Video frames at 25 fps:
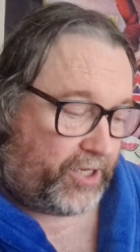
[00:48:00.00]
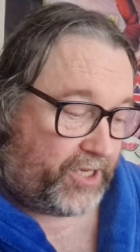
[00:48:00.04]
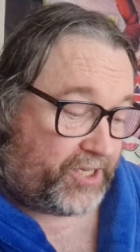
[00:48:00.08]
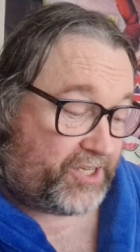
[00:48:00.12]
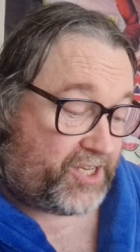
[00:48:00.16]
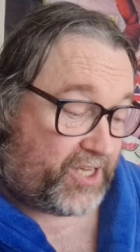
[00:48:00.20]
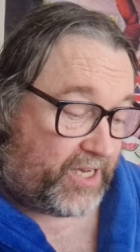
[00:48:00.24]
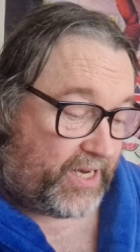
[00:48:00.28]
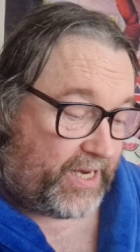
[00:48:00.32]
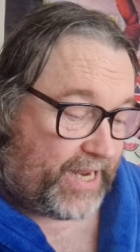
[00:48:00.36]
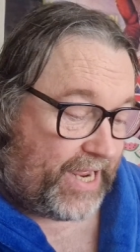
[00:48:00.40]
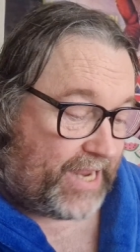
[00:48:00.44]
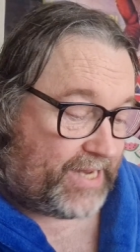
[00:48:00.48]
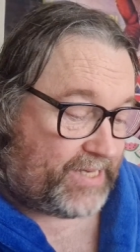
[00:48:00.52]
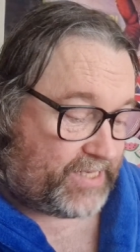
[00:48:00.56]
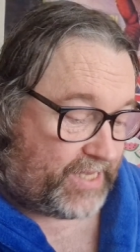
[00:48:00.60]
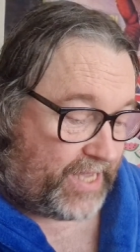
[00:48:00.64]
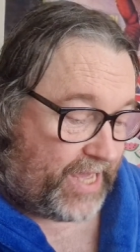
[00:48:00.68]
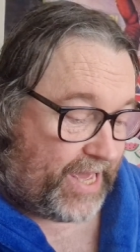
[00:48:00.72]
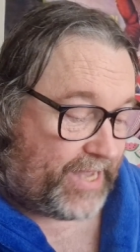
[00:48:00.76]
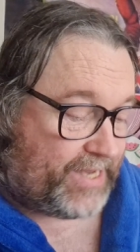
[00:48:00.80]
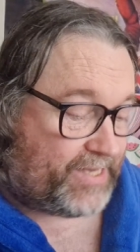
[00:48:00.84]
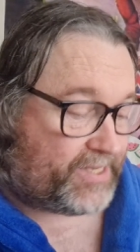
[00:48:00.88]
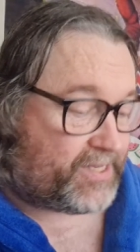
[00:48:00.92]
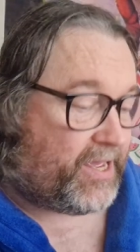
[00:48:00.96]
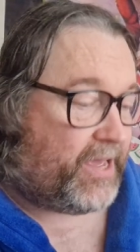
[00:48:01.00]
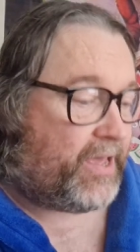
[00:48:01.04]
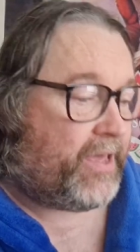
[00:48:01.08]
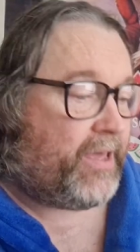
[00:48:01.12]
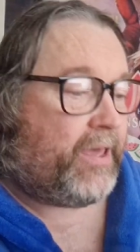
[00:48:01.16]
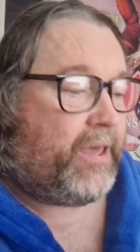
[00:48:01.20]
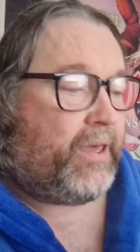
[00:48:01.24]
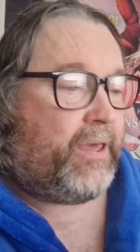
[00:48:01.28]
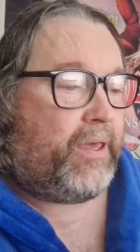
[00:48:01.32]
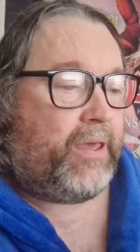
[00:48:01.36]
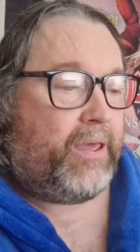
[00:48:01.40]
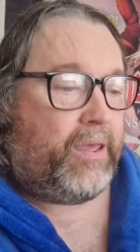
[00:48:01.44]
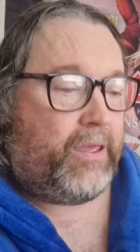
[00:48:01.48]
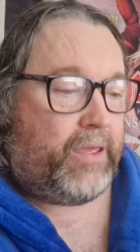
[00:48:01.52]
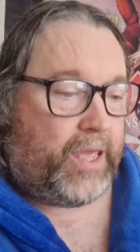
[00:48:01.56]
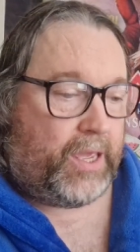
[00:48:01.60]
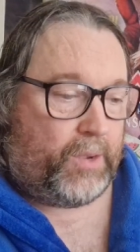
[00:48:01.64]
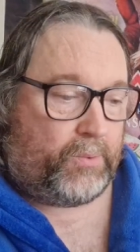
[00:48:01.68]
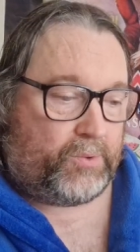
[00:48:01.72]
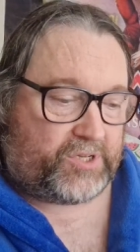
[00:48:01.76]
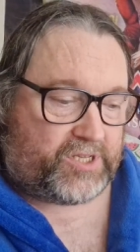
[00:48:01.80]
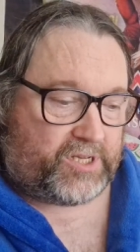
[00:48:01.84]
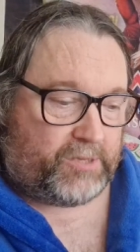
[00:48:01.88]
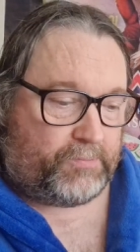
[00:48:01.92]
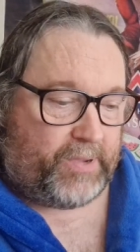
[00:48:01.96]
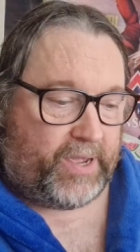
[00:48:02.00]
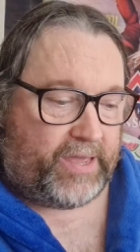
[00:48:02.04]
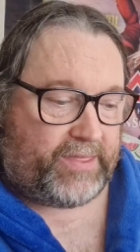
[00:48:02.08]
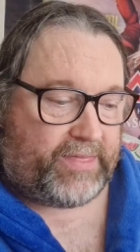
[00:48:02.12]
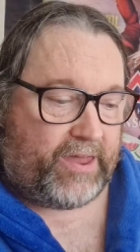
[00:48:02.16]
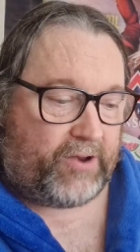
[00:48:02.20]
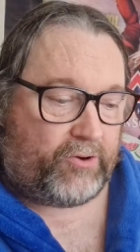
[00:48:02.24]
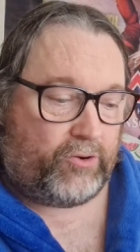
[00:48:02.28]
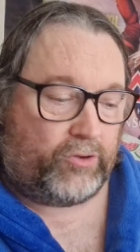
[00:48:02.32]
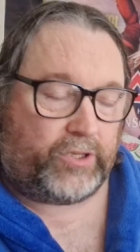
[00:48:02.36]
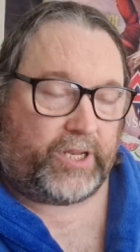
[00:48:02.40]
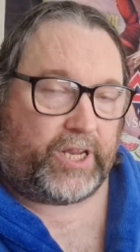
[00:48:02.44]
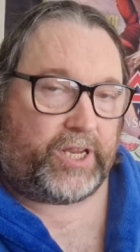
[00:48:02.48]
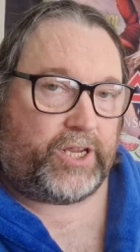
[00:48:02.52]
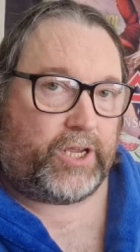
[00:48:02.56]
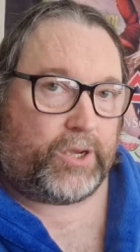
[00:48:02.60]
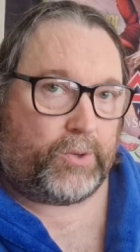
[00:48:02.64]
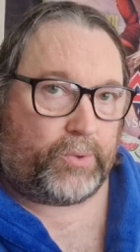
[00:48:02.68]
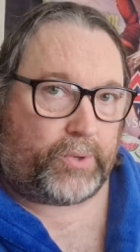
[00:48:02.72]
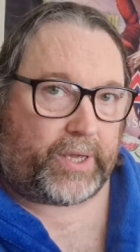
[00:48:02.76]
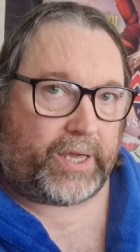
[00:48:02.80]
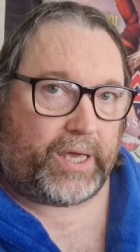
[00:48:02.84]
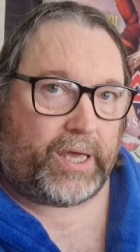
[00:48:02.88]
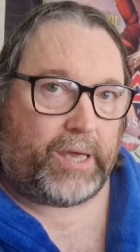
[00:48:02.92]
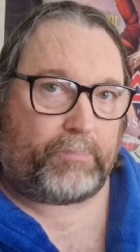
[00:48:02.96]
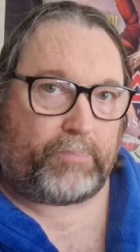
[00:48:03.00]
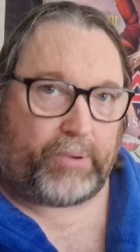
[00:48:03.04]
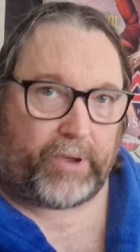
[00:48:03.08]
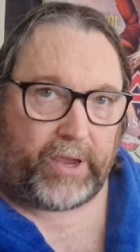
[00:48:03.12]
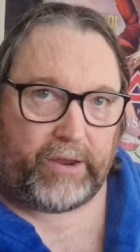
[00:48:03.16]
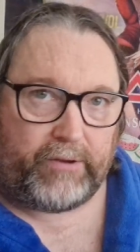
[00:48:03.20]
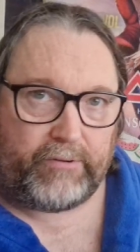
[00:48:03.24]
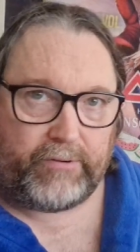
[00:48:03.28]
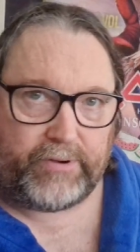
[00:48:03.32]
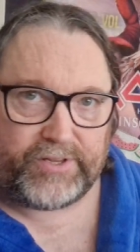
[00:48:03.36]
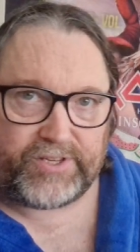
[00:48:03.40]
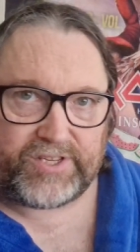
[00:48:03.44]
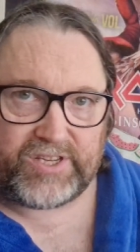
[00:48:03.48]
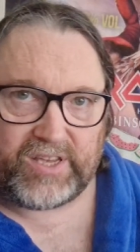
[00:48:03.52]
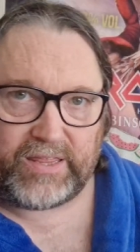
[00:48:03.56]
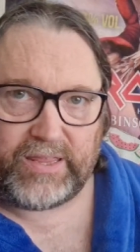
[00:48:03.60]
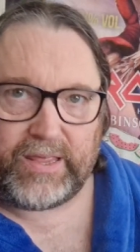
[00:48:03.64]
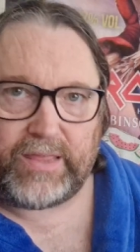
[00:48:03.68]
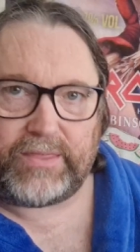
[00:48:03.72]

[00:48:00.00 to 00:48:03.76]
Donington in '88, it was to be their only UK appearance,